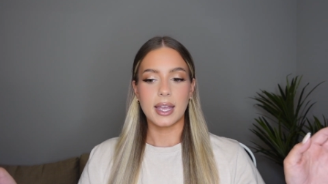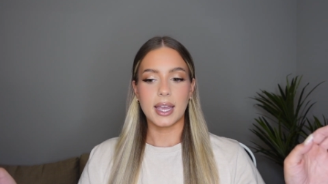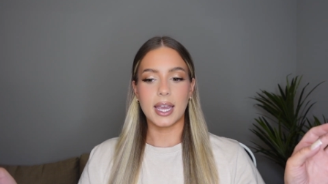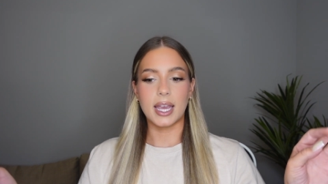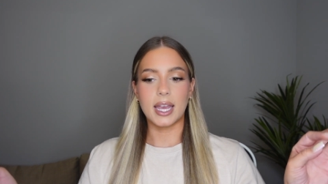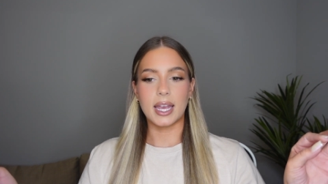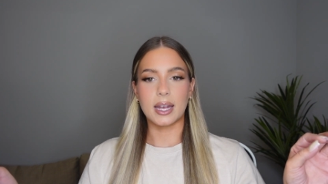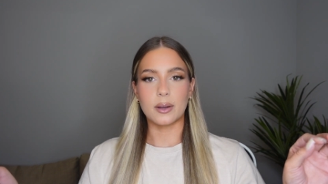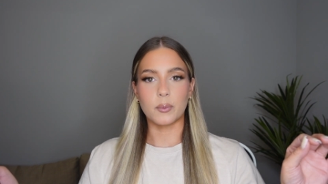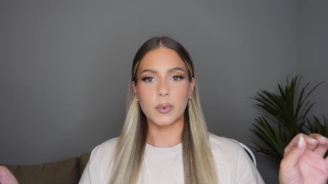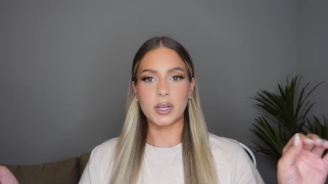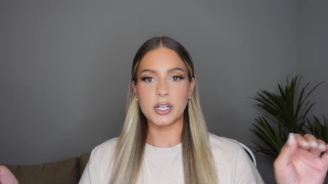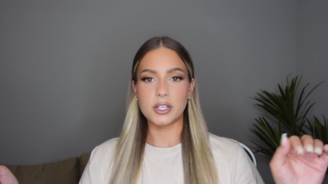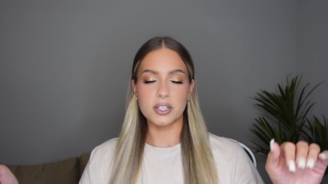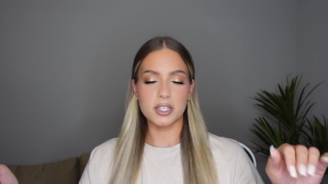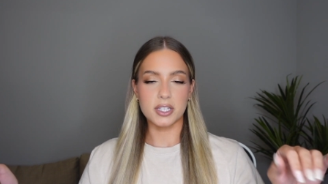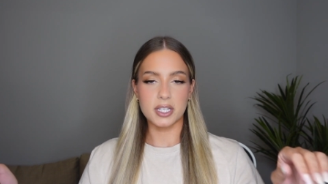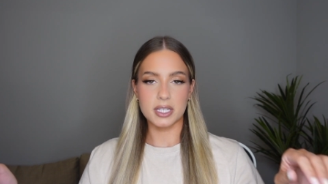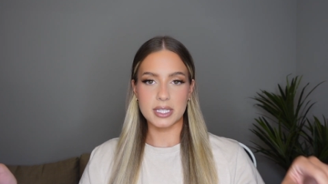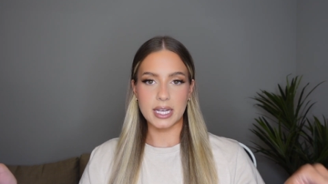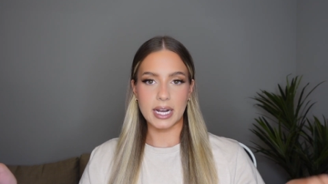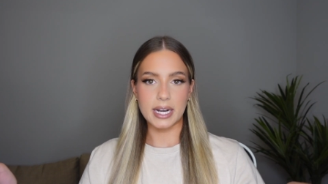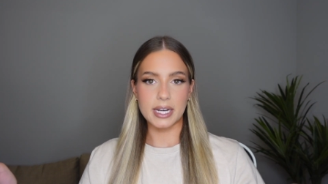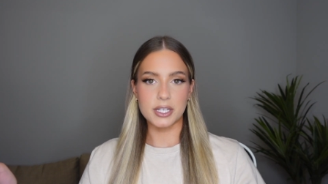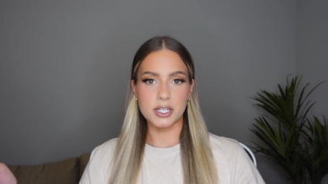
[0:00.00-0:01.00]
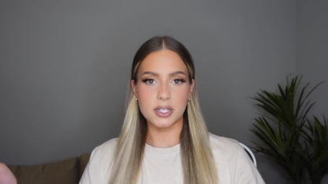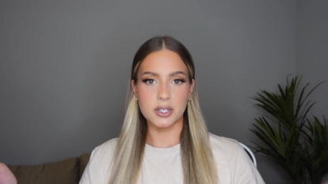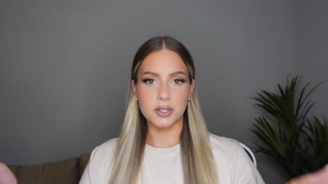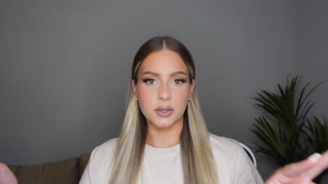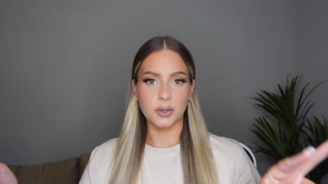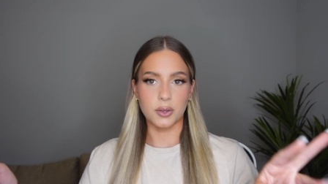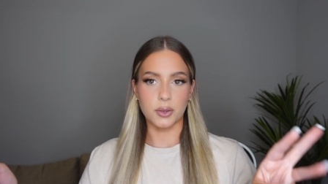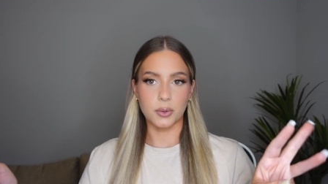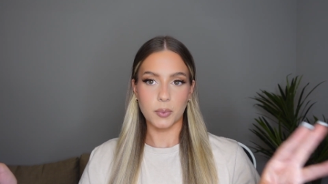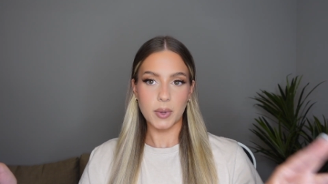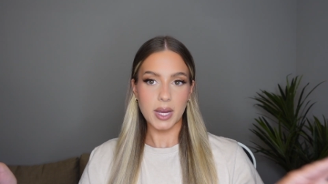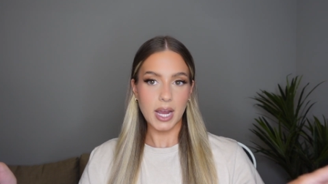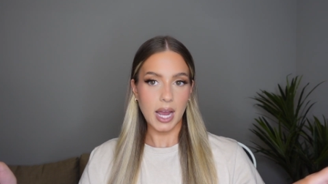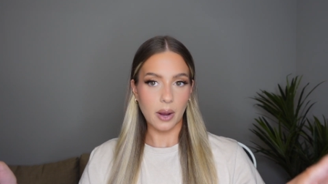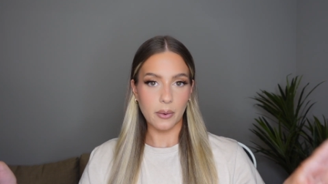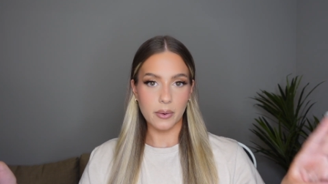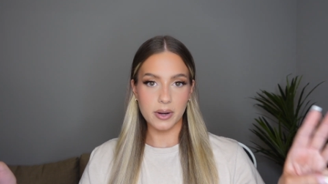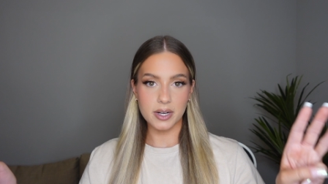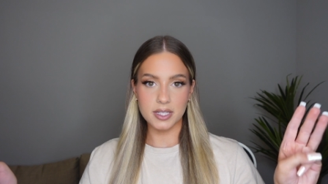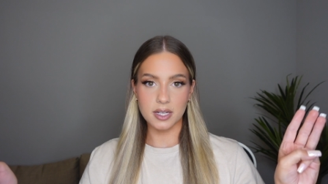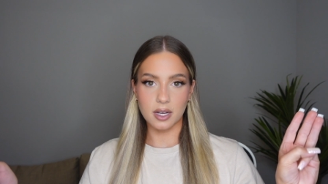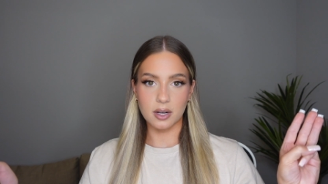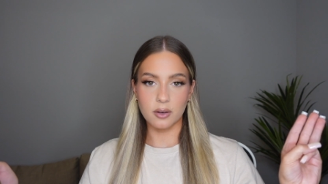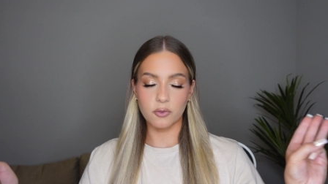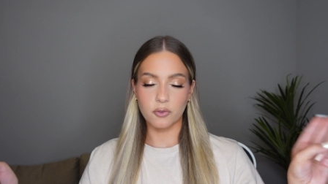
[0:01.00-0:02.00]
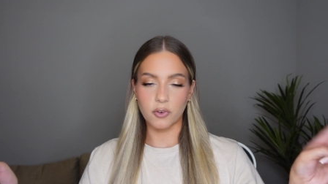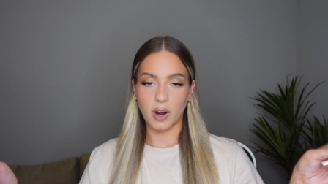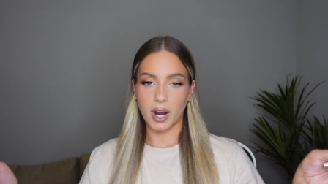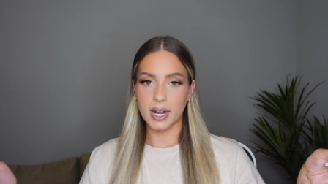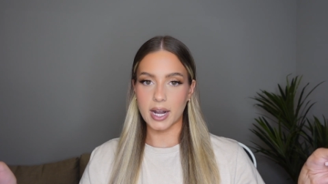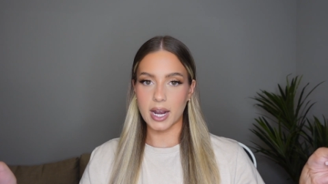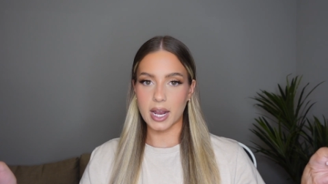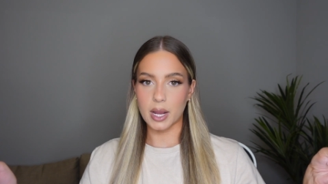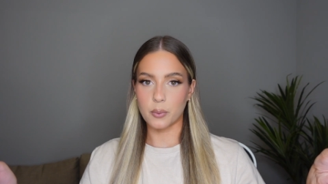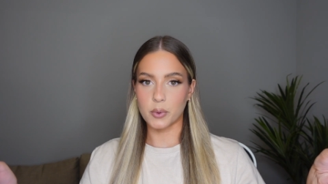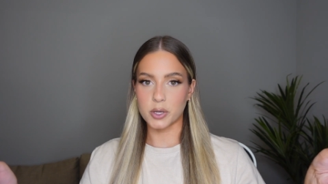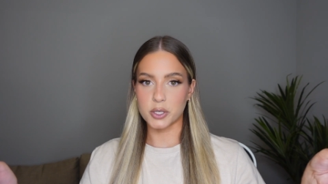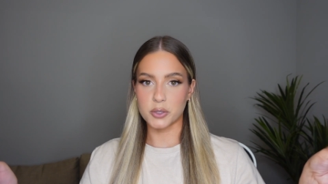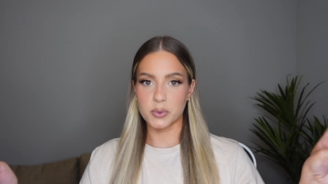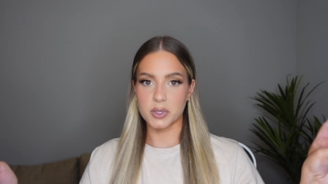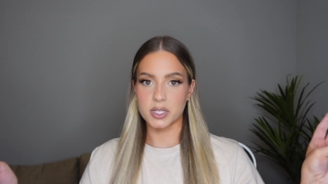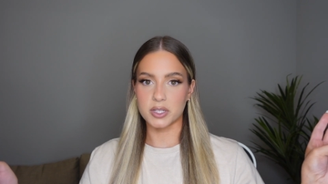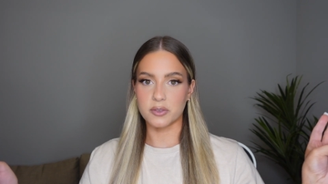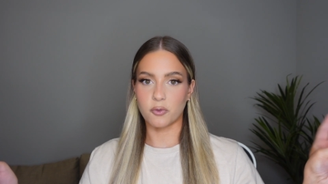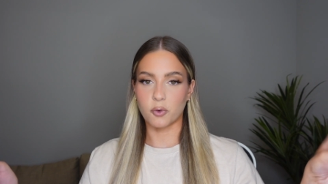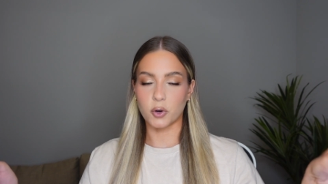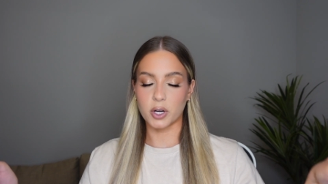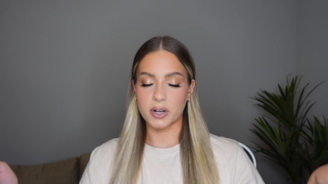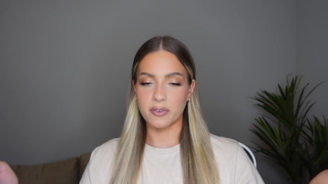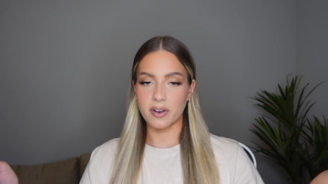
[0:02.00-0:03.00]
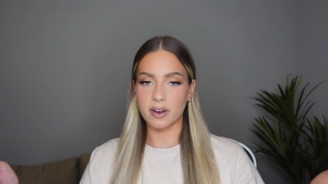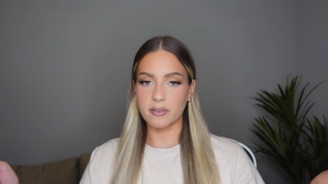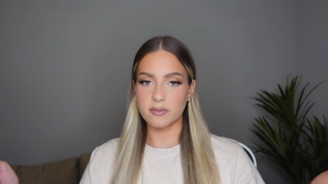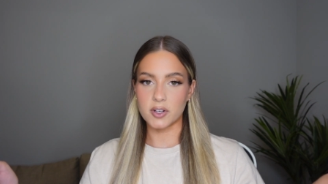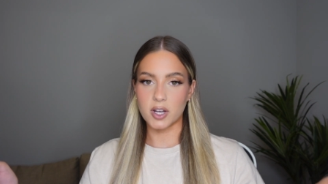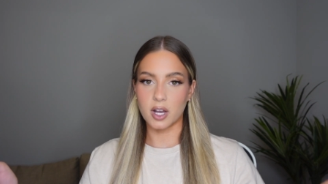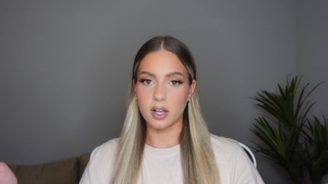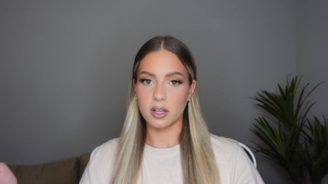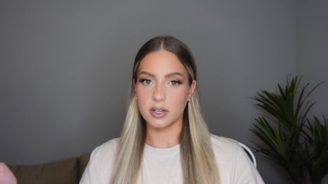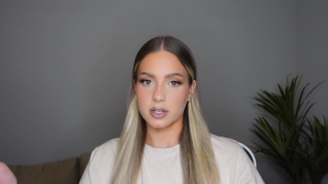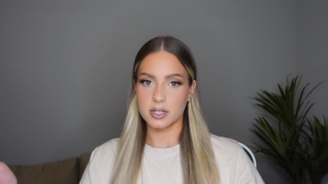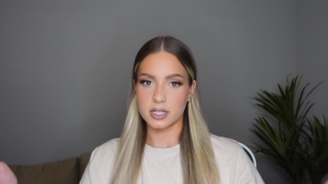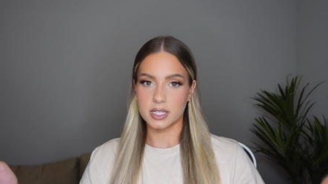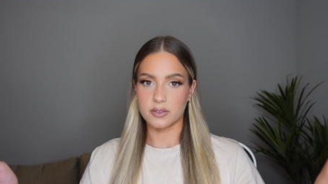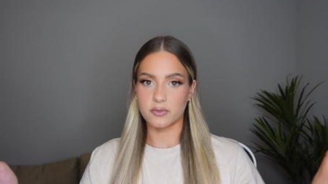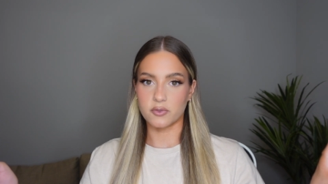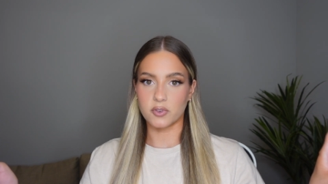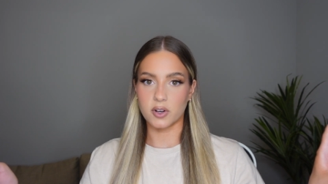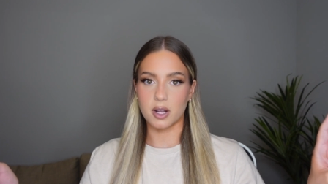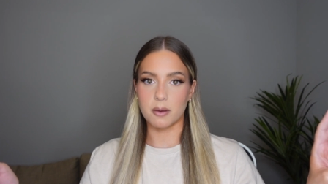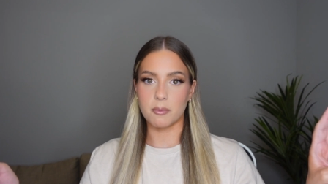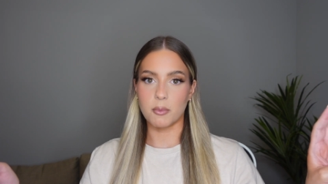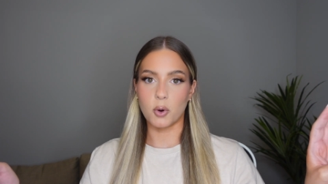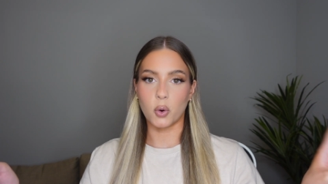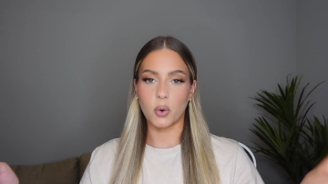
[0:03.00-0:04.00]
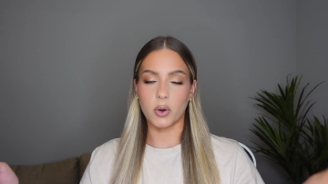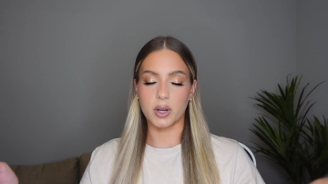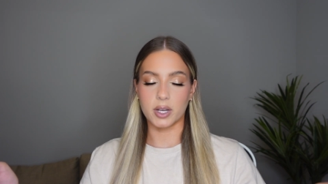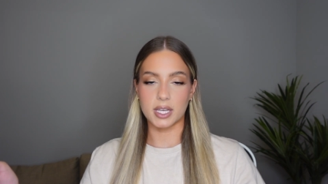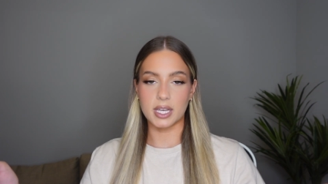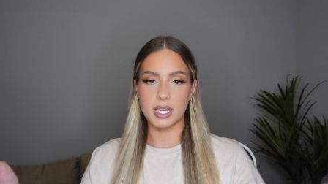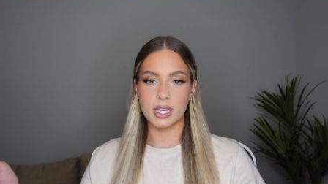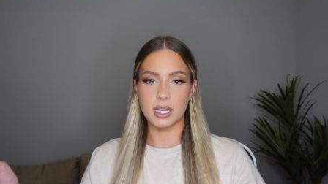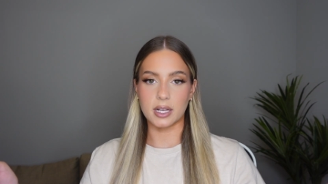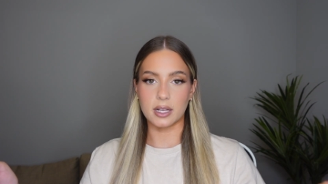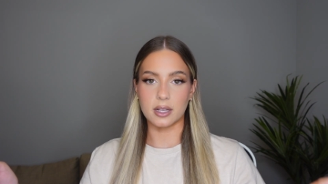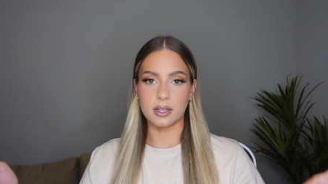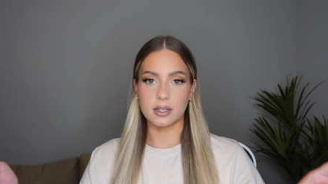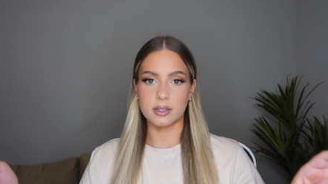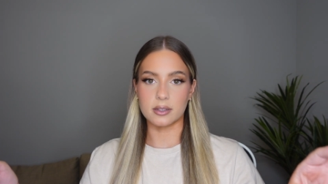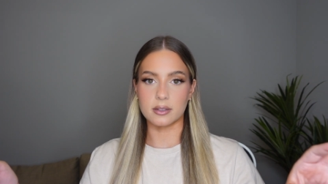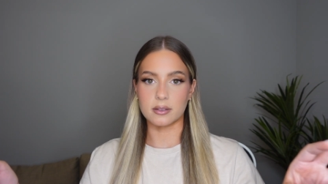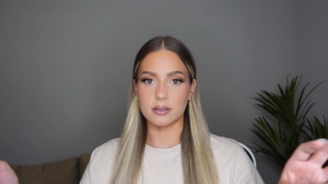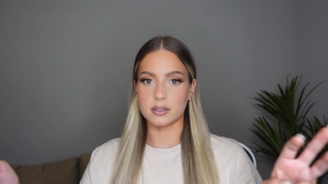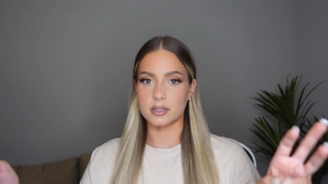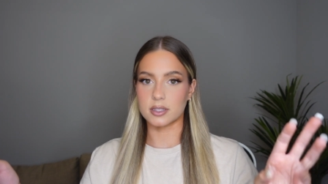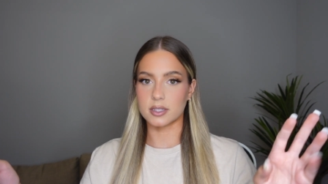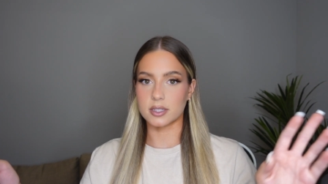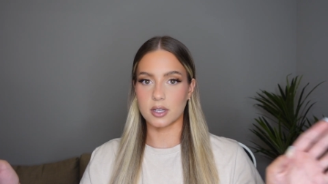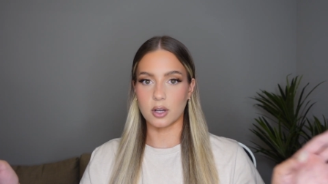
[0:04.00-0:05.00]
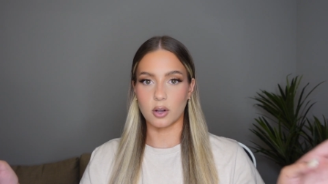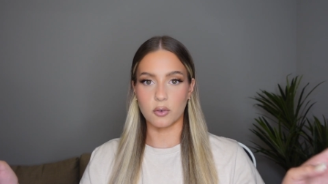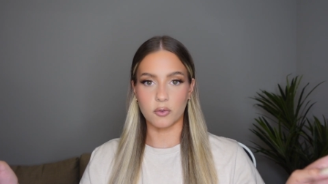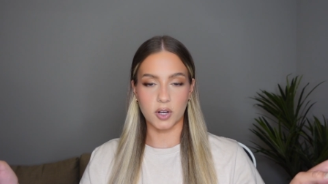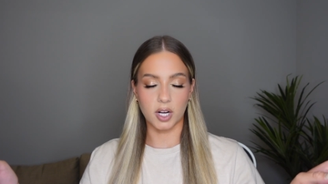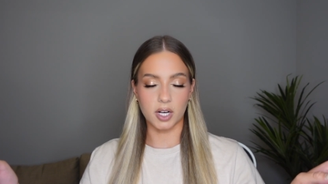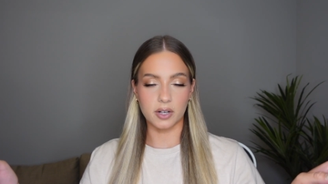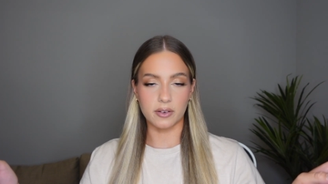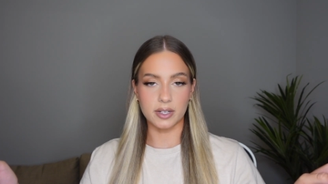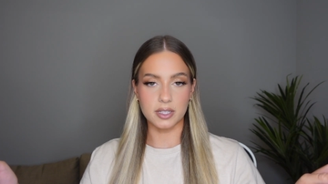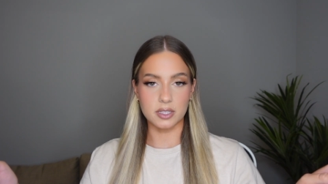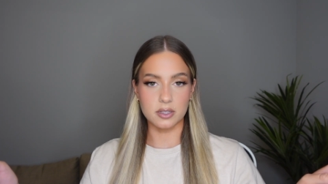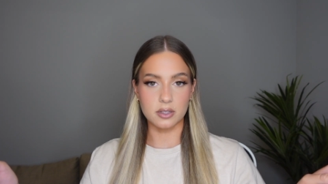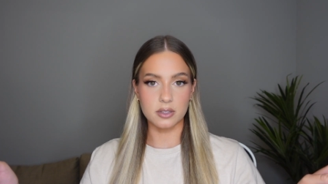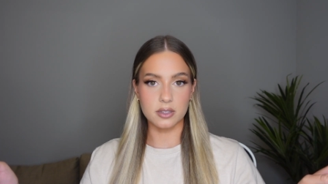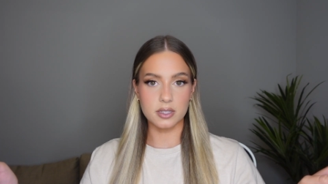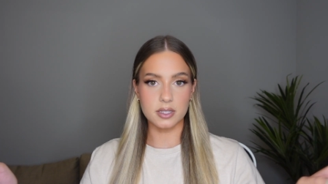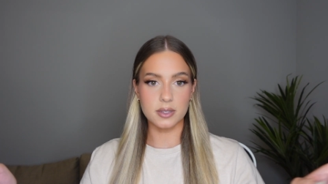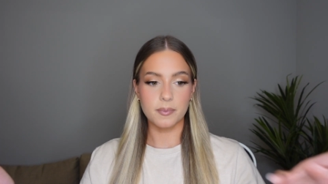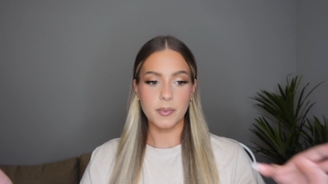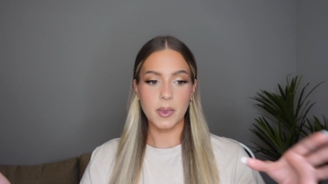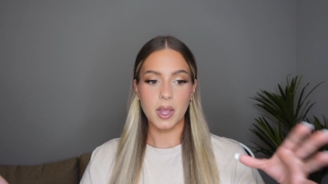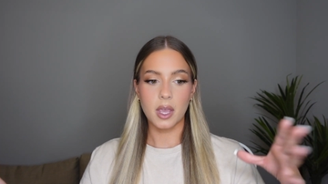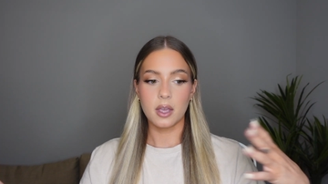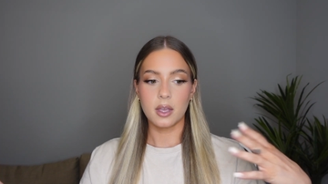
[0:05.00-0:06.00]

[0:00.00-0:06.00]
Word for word: and we just decided to do three hours on Friday, which was $45 from Joaquin's golf cart rentals.